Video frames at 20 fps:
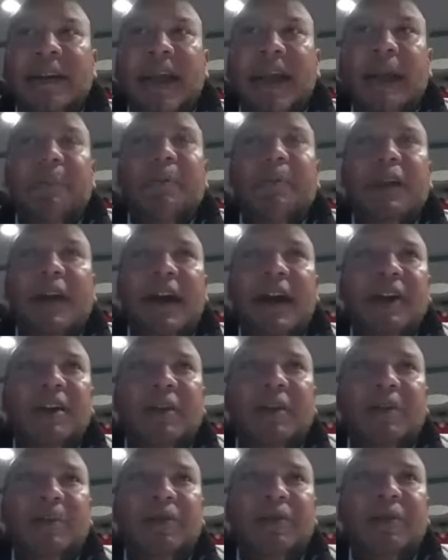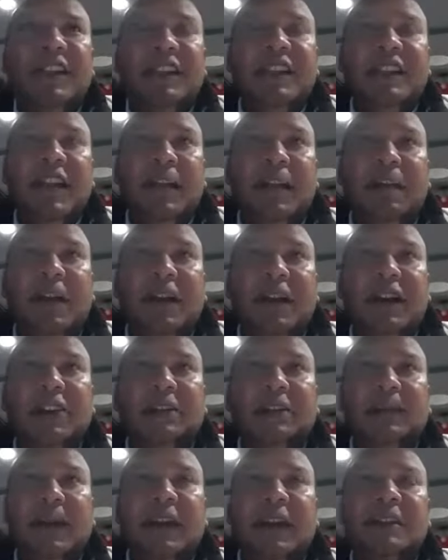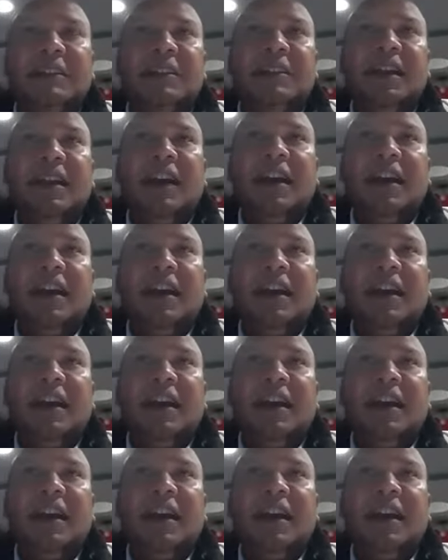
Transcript: and put it out in the retail market space,